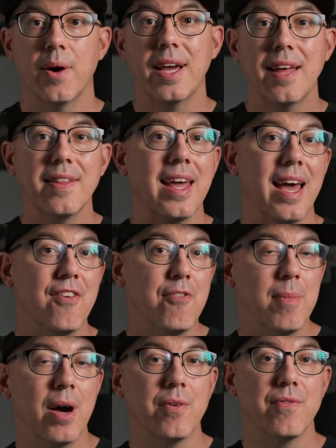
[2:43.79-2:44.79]
I had the
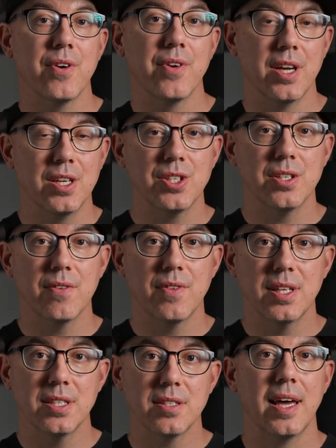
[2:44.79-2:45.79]
F-mount variation of this,